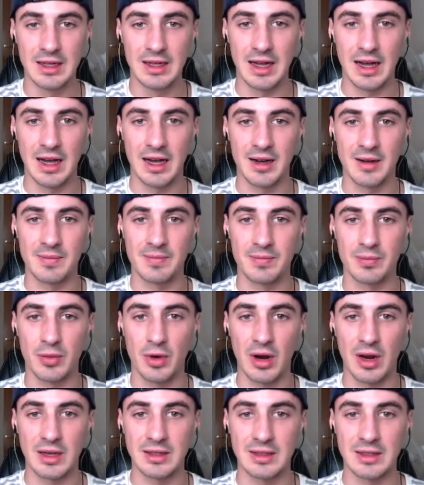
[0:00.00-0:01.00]

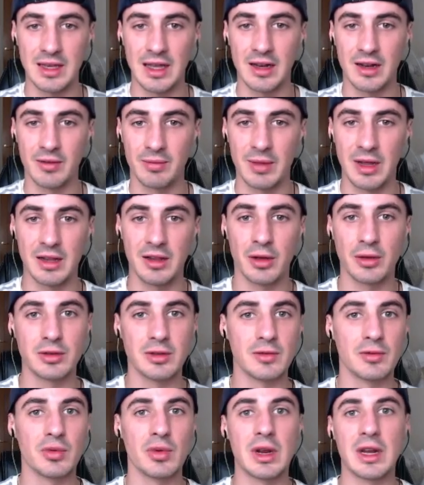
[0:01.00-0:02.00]
Whereas again, I've met loads
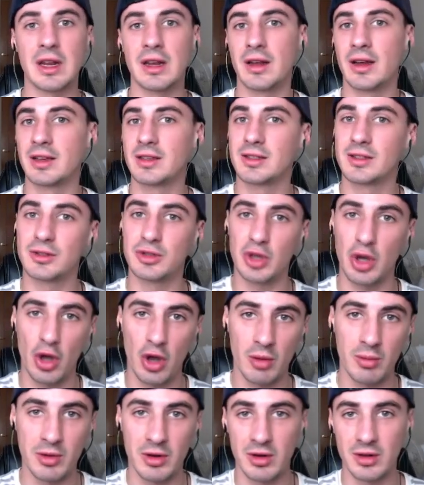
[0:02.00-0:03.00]
of really nice
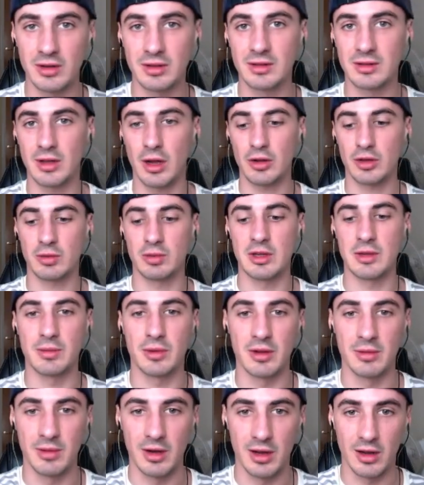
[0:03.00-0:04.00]
German and Dutch people
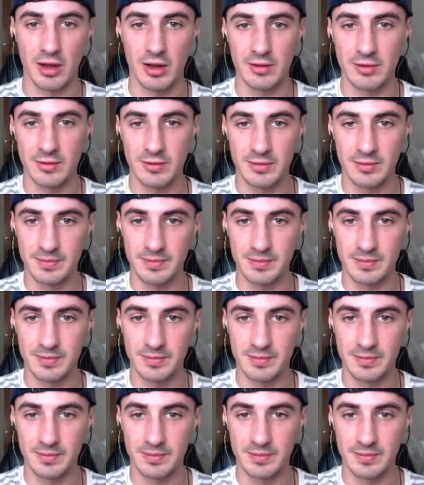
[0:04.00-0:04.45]
in my life.